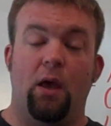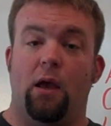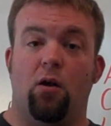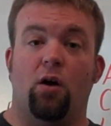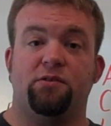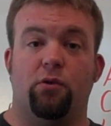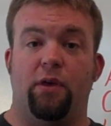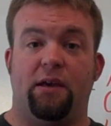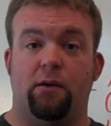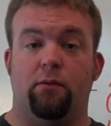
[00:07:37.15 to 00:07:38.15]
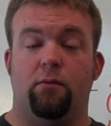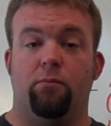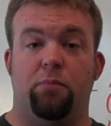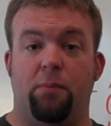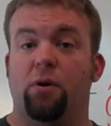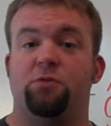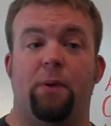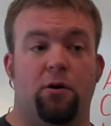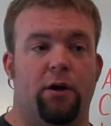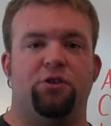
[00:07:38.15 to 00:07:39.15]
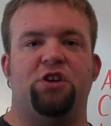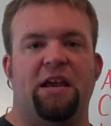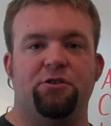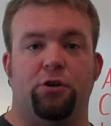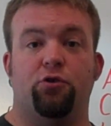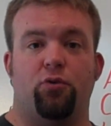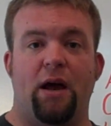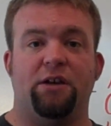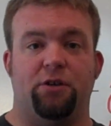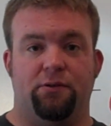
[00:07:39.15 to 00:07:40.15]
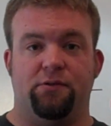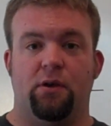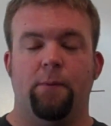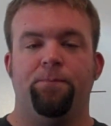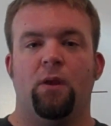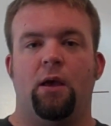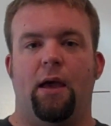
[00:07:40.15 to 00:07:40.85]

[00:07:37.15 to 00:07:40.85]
And also they can be much better at changing directions.